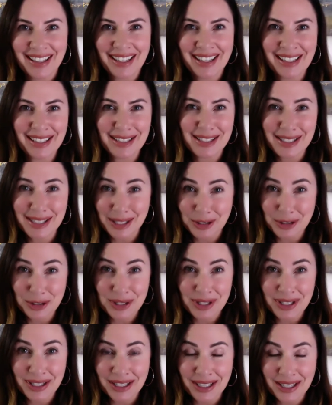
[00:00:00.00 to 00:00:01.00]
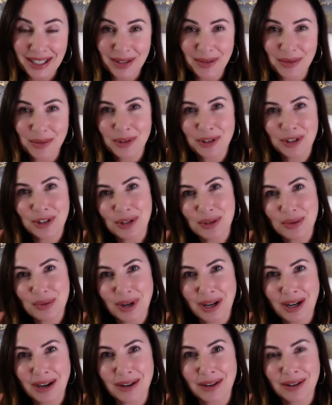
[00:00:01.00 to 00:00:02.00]
in Cedar City, which is
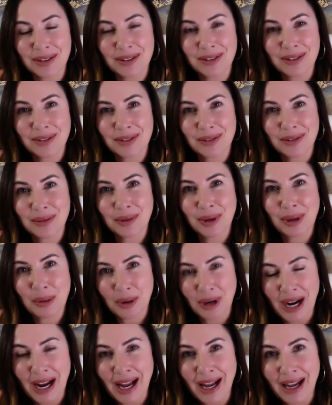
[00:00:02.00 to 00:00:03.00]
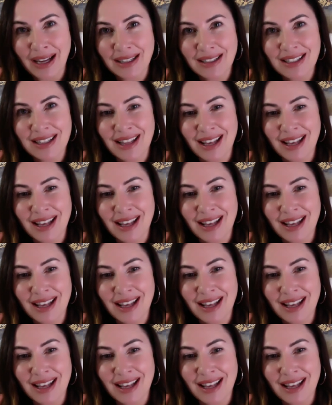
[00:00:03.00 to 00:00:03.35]
where we were at.